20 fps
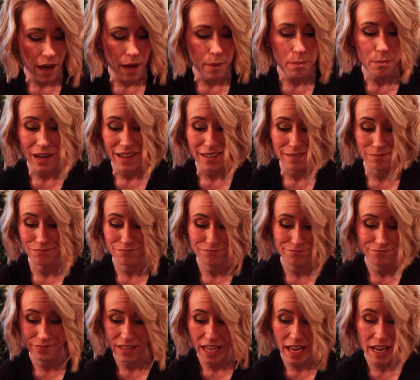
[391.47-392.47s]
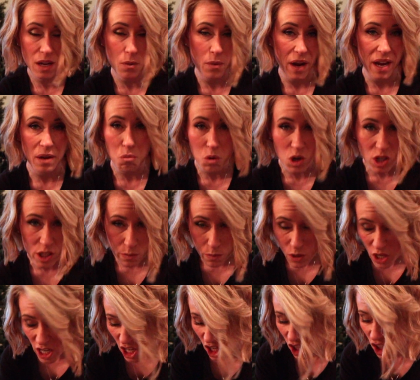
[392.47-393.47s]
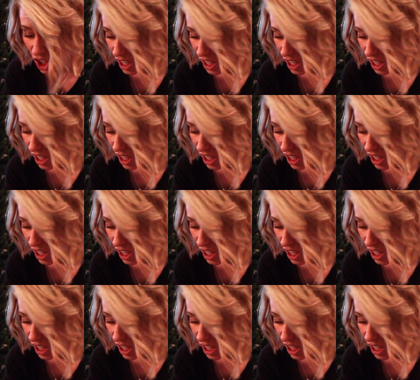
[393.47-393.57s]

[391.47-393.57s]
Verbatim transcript: it. But anyway, it works pretty good.